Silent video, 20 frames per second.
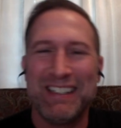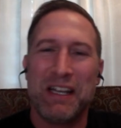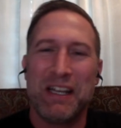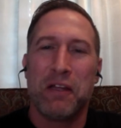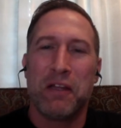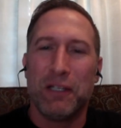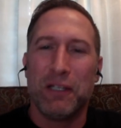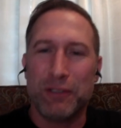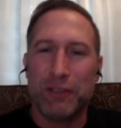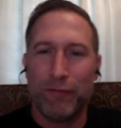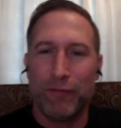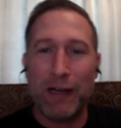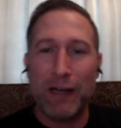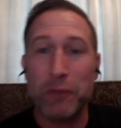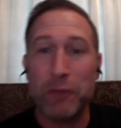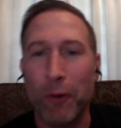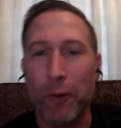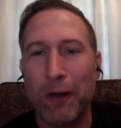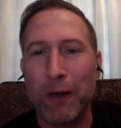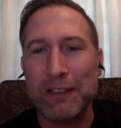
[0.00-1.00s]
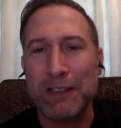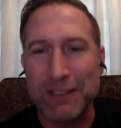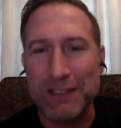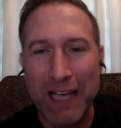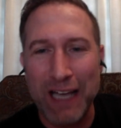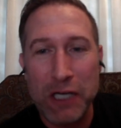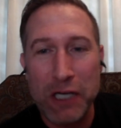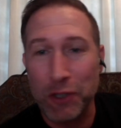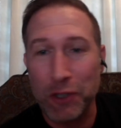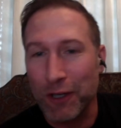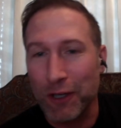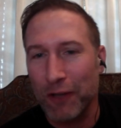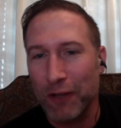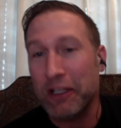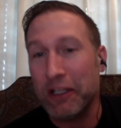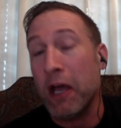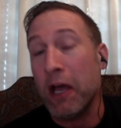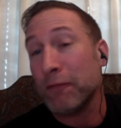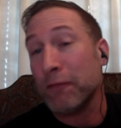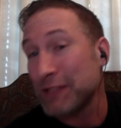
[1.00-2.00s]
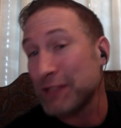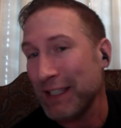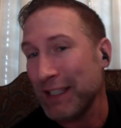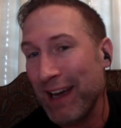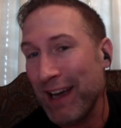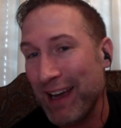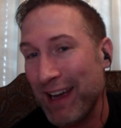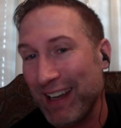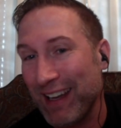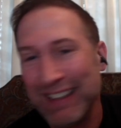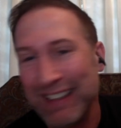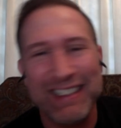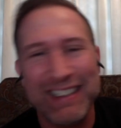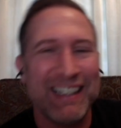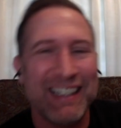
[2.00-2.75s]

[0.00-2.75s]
there's a federal organization called the FDA.